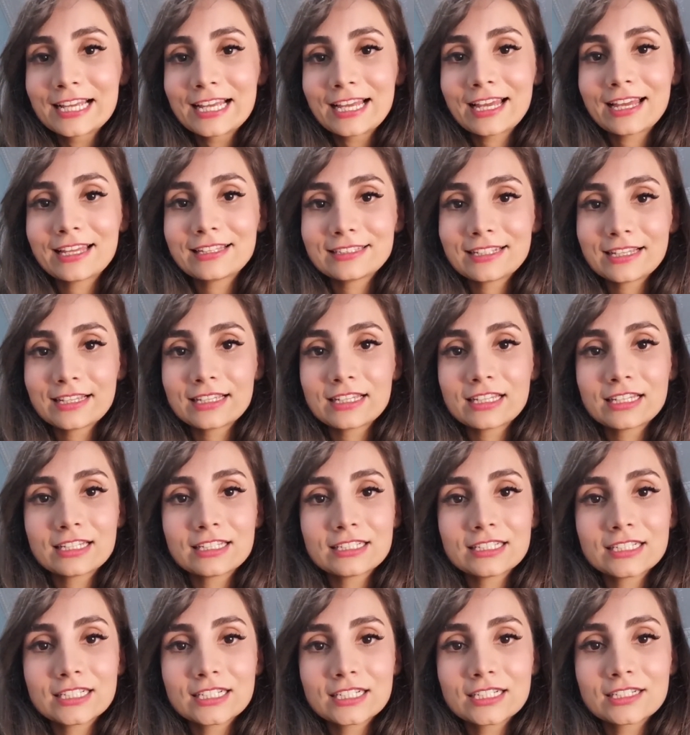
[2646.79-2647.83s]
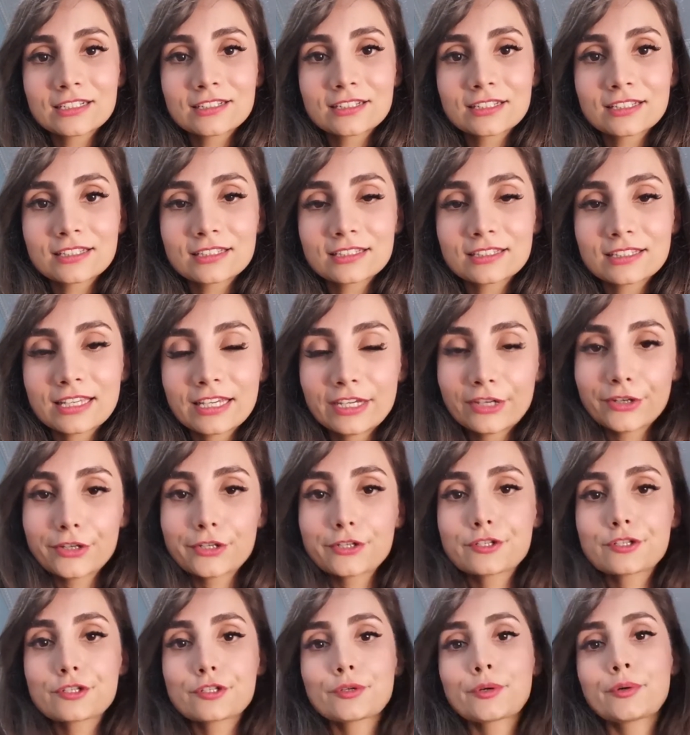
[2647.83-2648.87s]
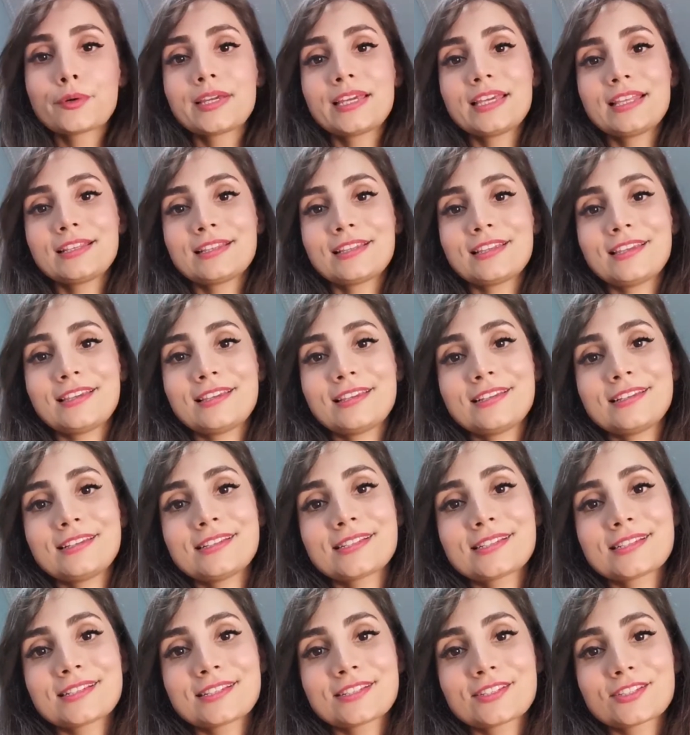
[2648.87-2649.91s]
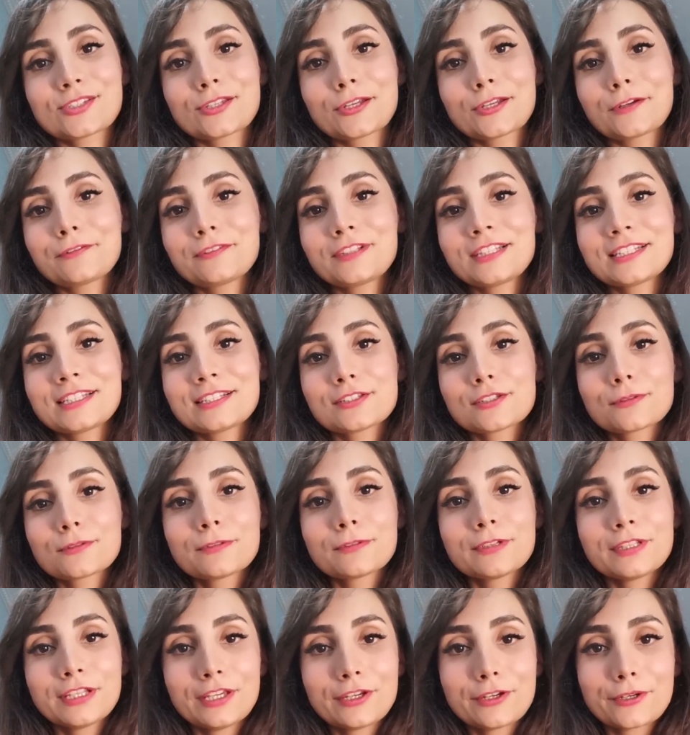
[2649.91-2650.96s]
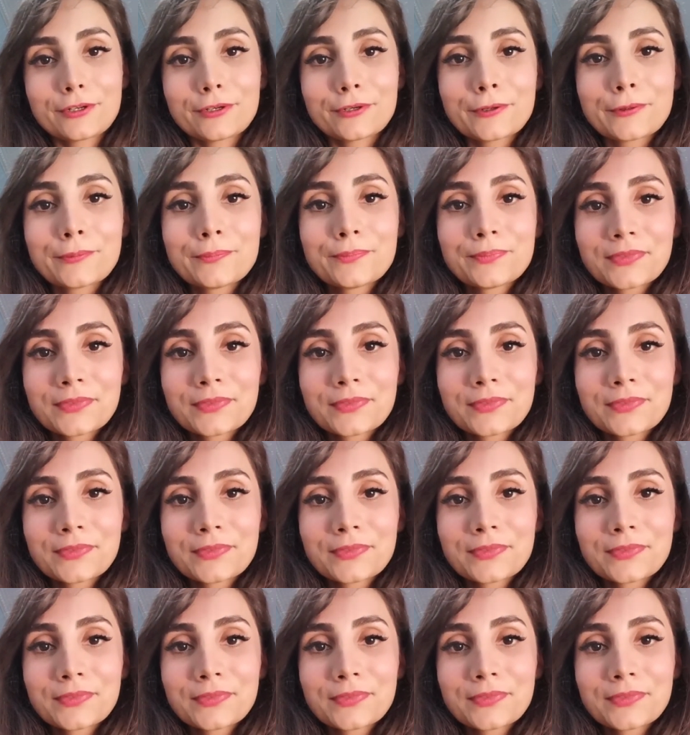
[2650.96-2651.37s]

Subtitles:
And then they are showing these surveillance video